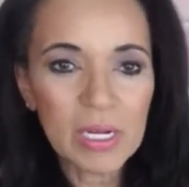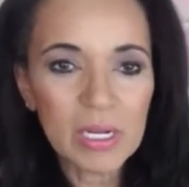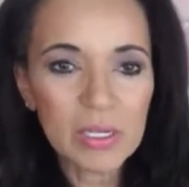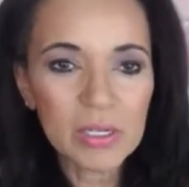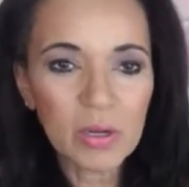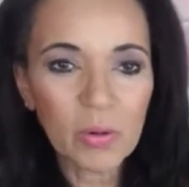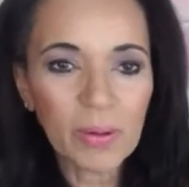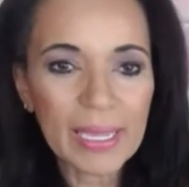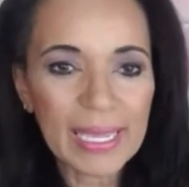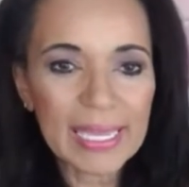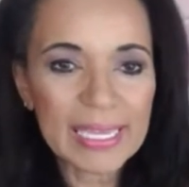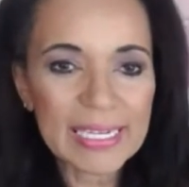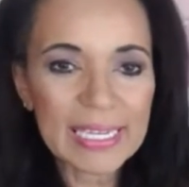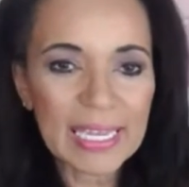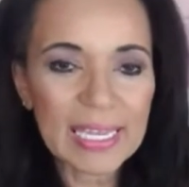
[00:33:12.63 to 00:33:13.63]
go
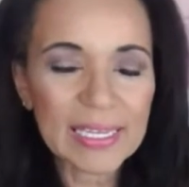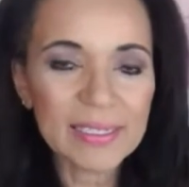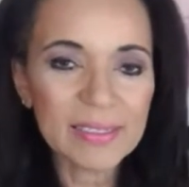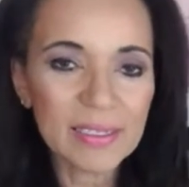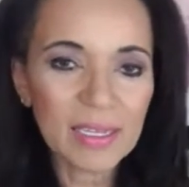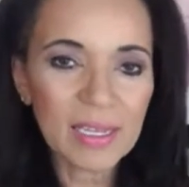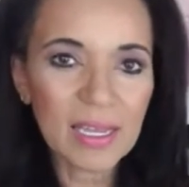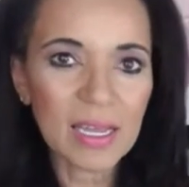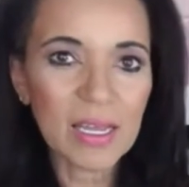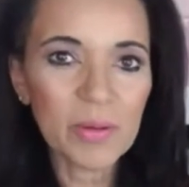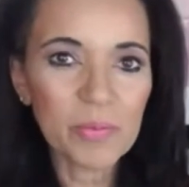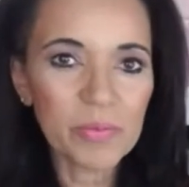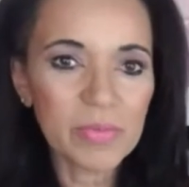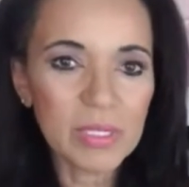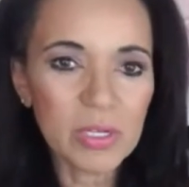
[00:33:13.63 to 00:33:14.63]
ahead and
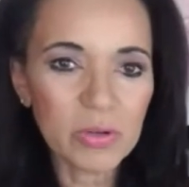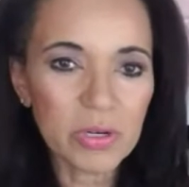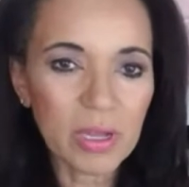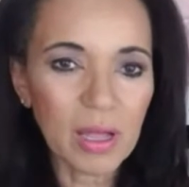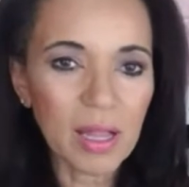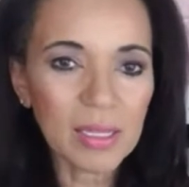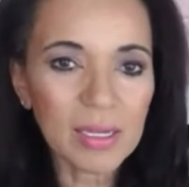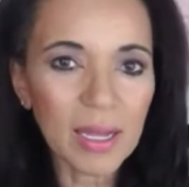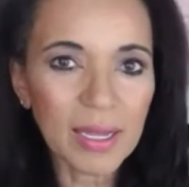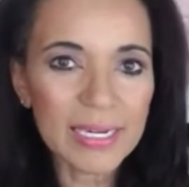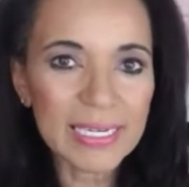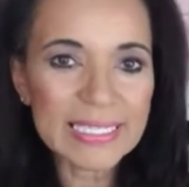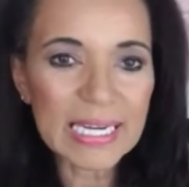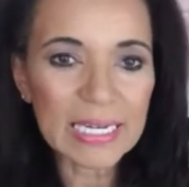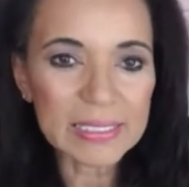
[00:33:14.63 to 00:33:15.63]
go to
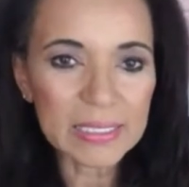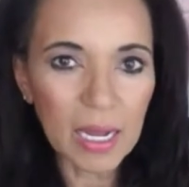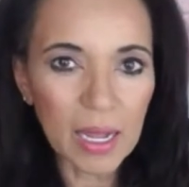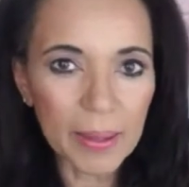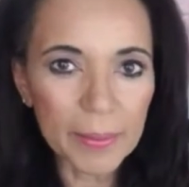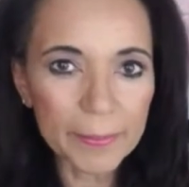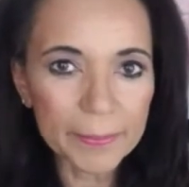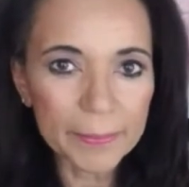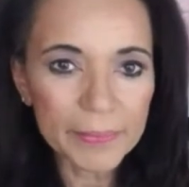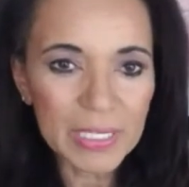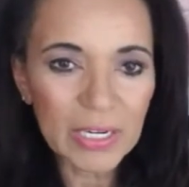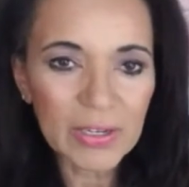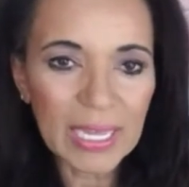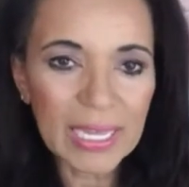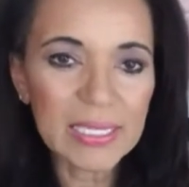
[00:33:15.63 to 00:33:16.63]
callconnie.com.
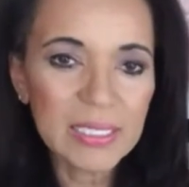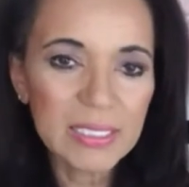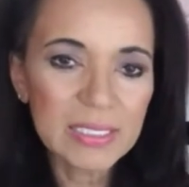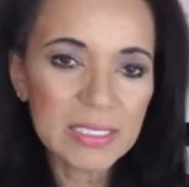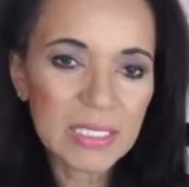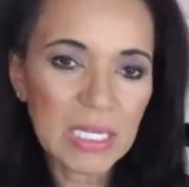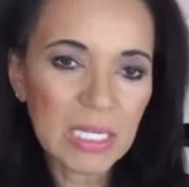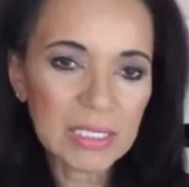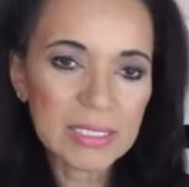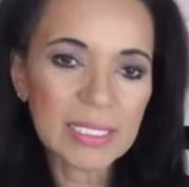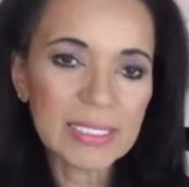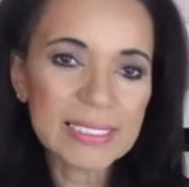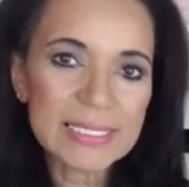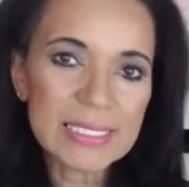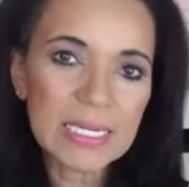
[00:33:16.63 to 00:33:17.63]
Okay.
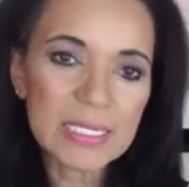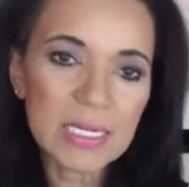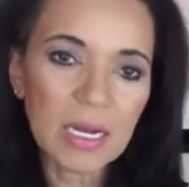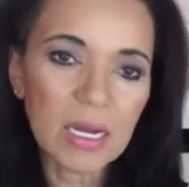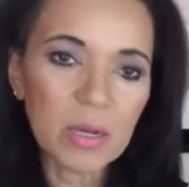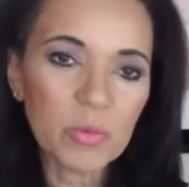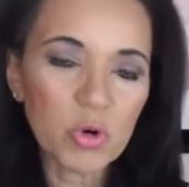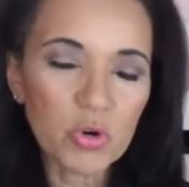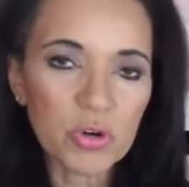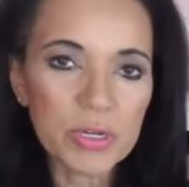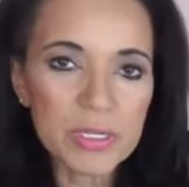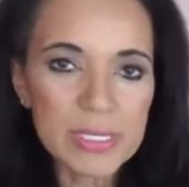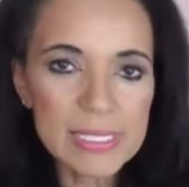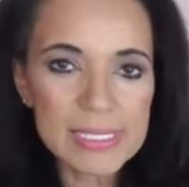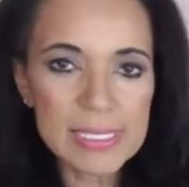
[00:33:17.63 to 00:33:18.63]
Callconnie.com, or you
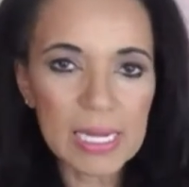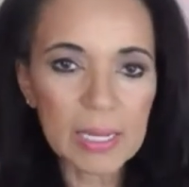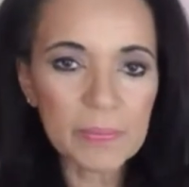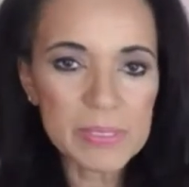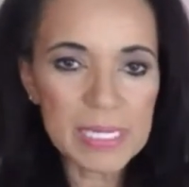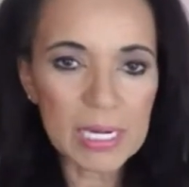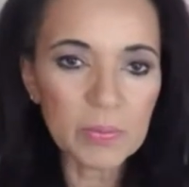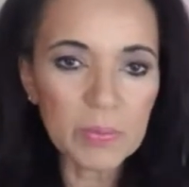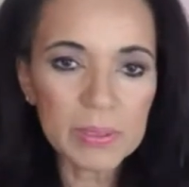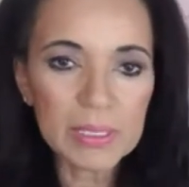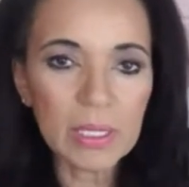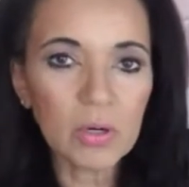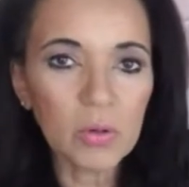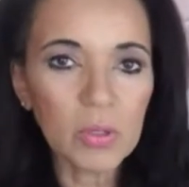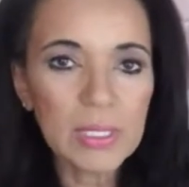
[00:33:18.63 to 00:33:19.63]
can type down
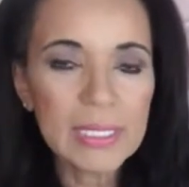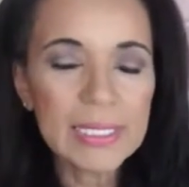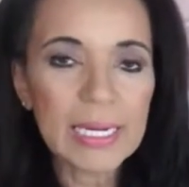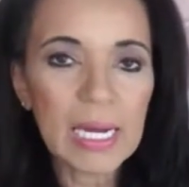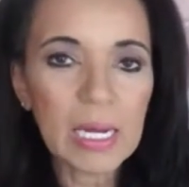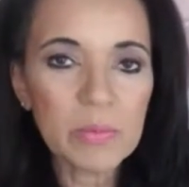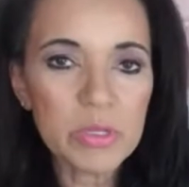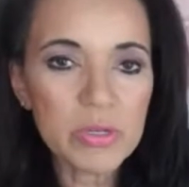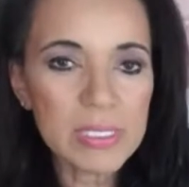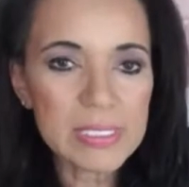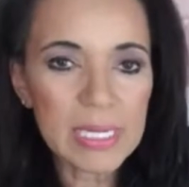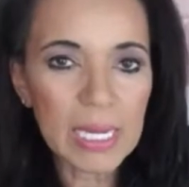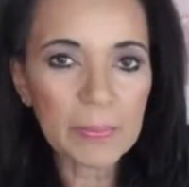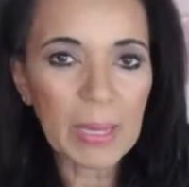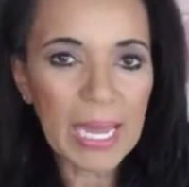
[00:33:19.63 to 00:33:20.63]
below. You can
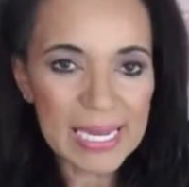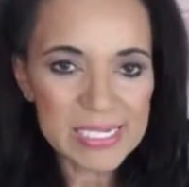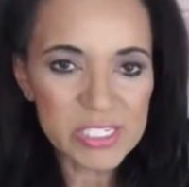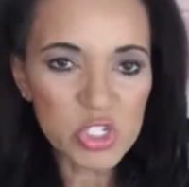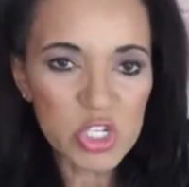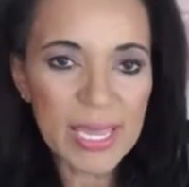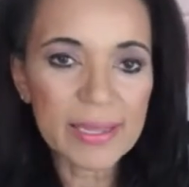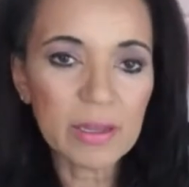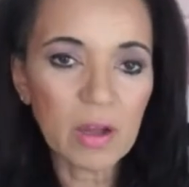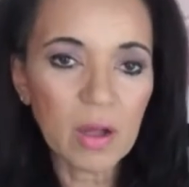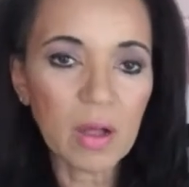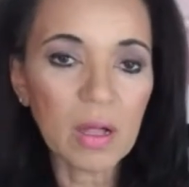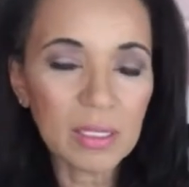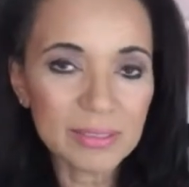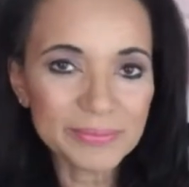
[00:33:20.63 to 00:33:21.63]
type hashtag
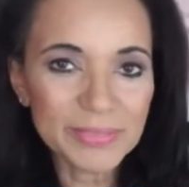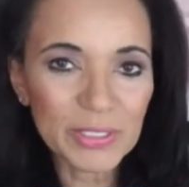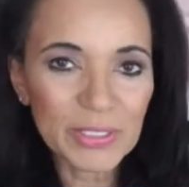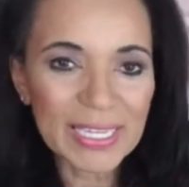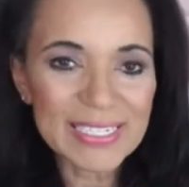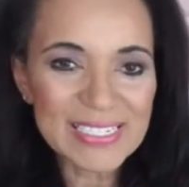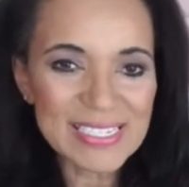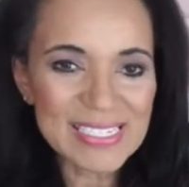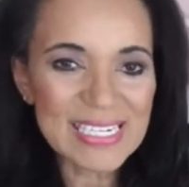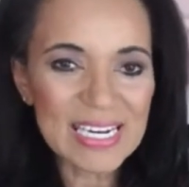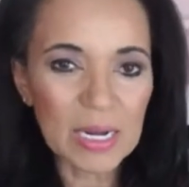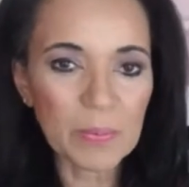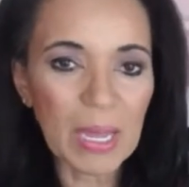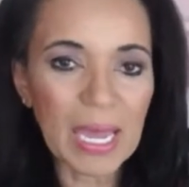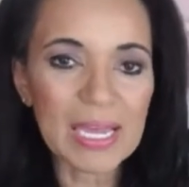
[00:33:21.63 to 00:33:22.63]
call. Okay. Just
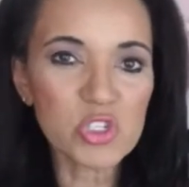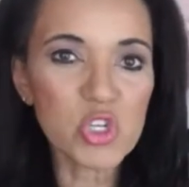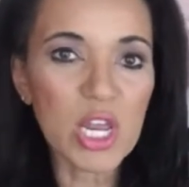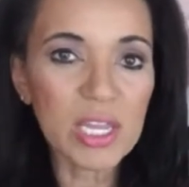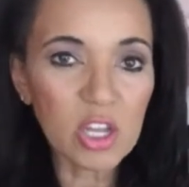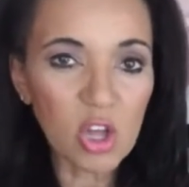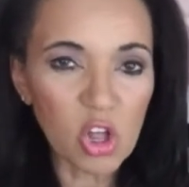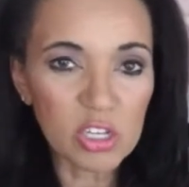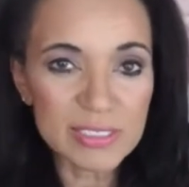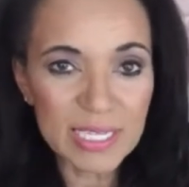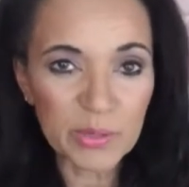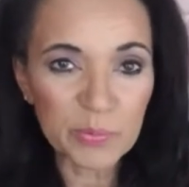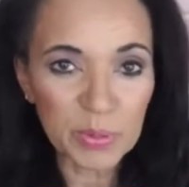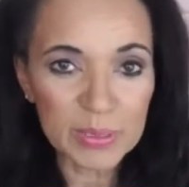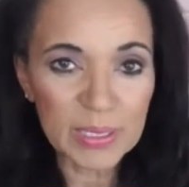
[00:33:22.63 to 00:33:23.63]
type hashtag call
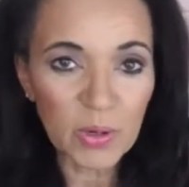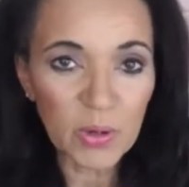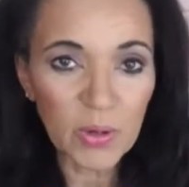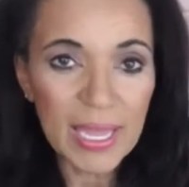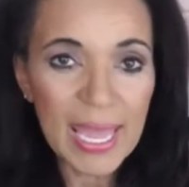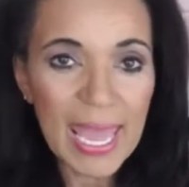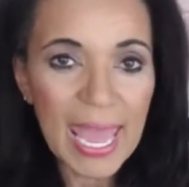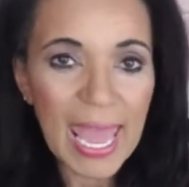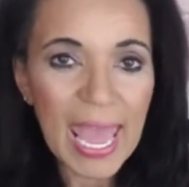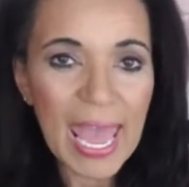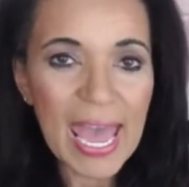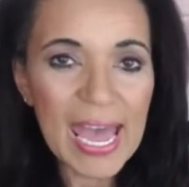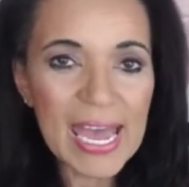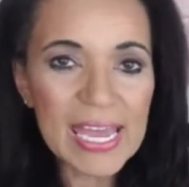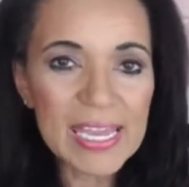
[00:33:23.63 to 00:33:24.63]
down below.
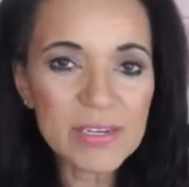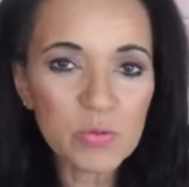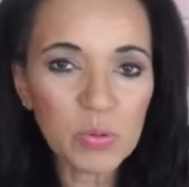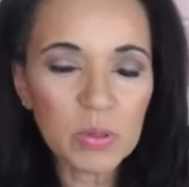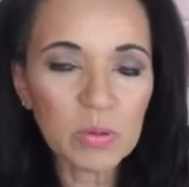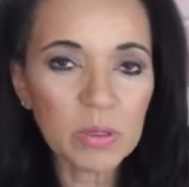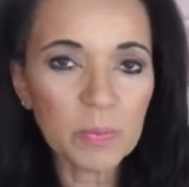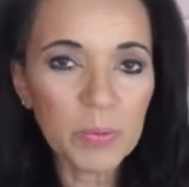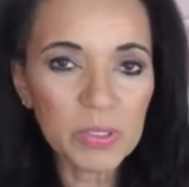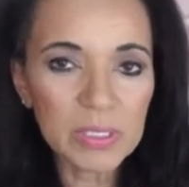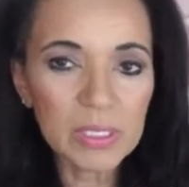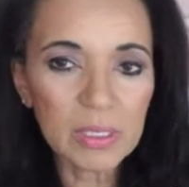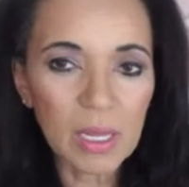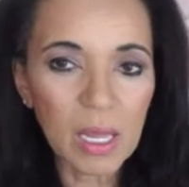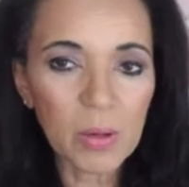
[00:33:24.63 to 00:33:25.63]
And we will book a
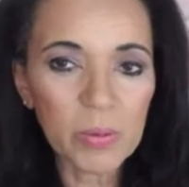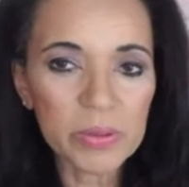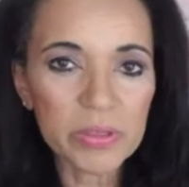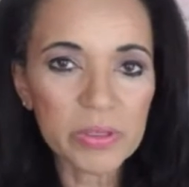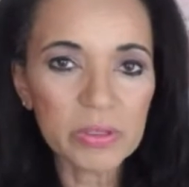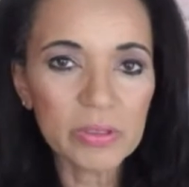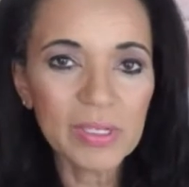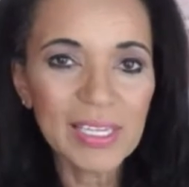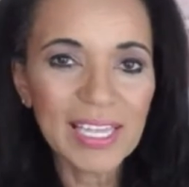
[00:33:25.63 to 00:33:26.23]
call with you.